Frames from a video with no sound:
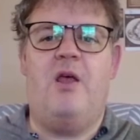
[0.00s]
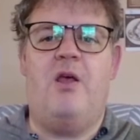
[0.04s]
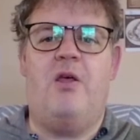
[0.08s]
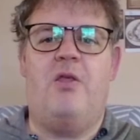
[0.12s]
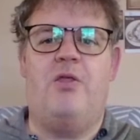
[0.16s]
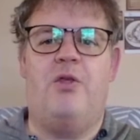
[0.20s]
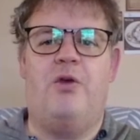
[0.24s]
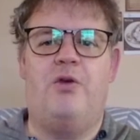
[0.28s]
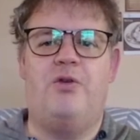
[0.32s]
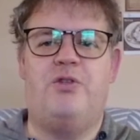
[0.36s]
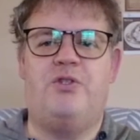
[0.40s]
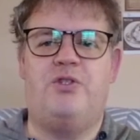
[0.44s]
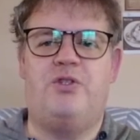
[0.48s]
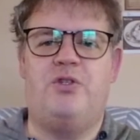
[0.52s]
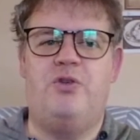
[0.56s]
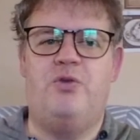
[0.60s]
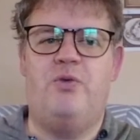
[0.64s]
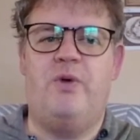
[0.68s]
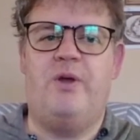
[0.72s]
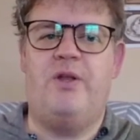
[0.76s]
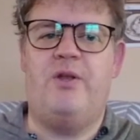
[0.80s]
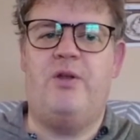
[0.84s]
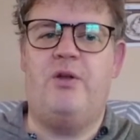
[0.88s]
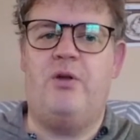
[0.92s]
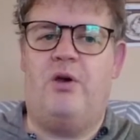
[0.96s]
Those two
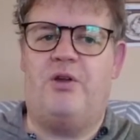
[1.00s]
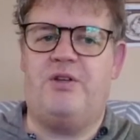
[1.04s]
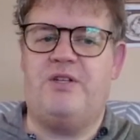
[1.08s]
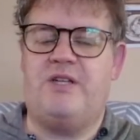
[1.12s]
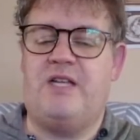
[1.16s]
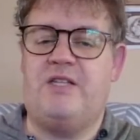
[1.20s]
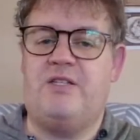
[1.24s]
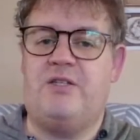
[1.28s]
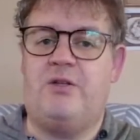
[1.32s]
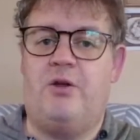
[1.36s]
are not as